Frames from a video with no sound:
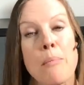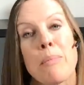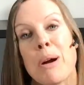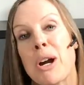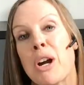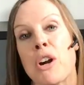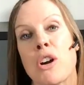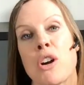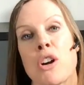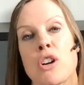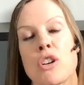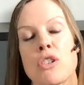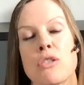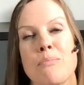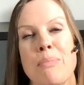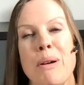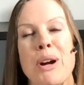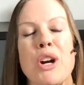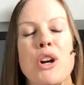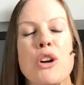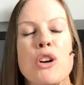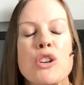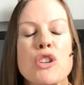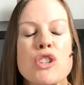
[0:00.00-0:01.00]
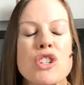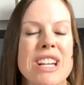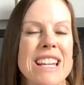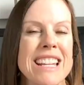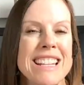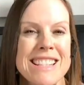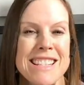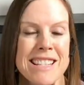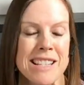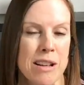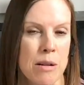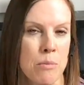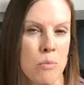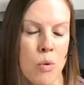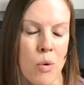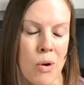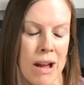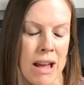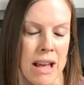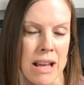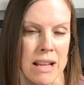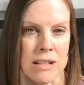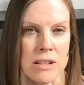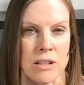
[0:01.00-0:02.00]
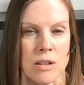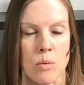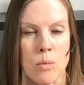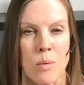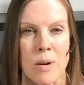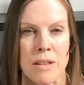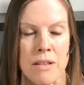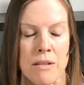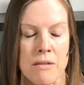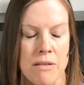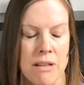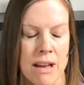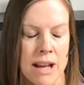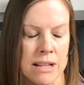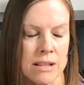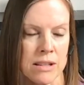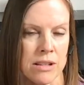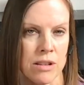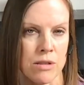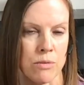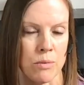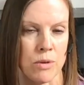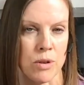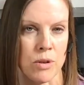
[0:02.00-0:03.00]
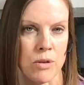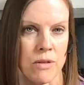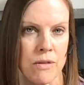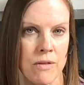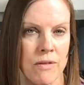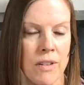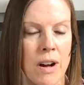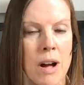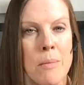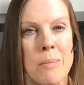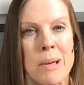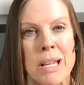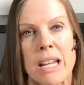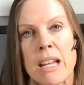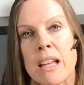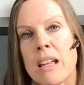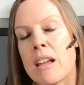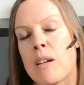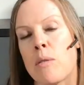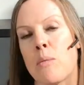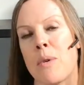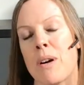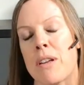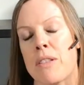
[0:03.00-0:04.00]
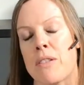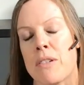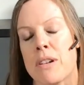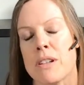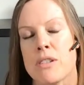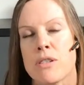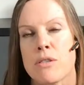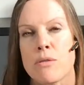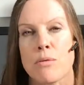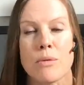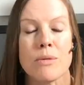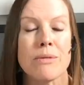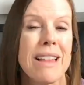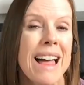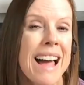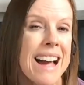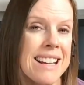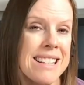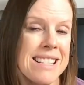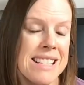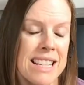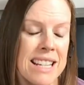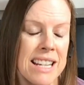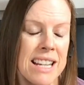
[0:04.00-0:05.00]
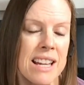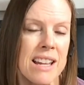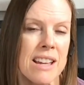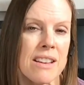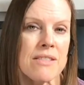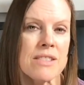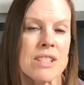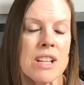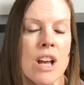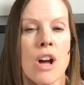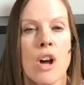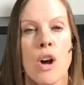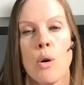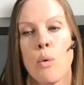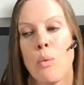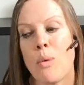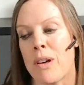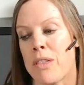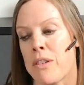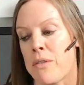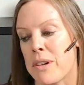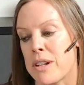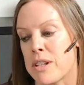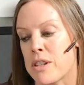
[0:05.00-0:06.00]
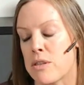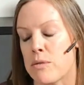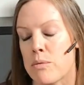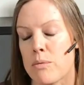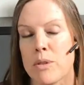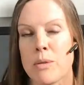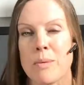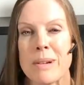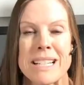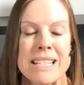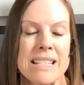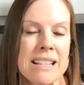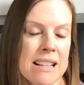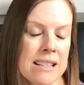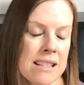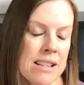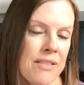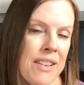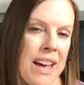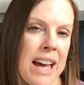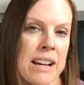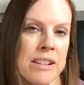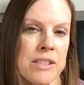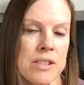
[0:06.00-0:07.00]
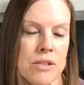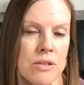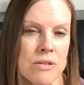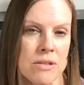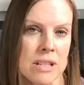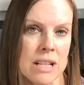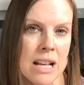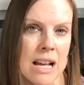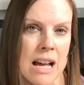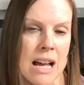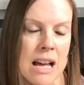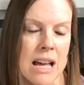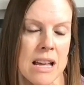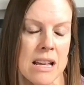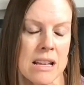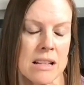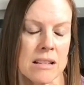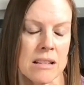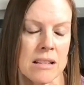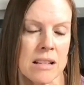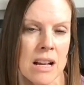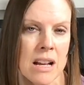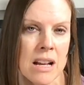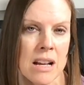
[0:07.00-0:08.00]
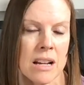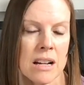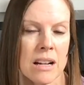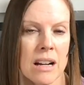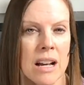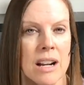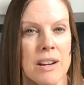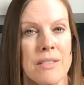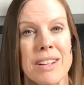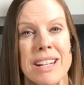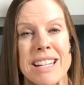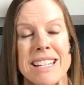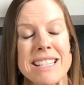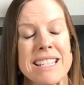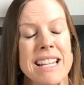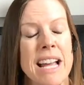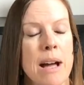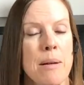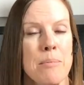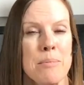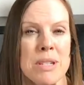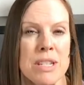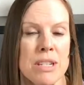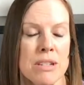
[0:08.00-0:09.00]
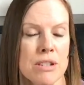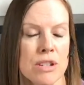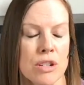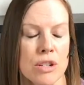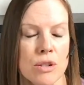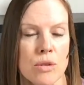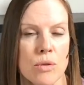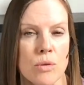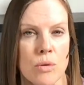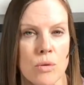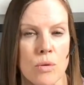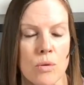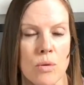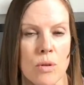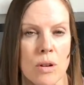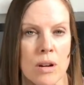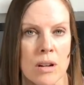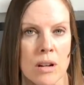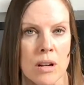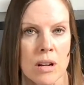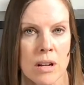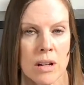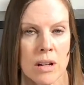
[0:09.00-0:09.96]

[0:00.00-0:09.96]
pur- purge in some way. So, whether that's through vomiting, whether it's through laxatives, whether it's through excessive exercise, kind of an attempt to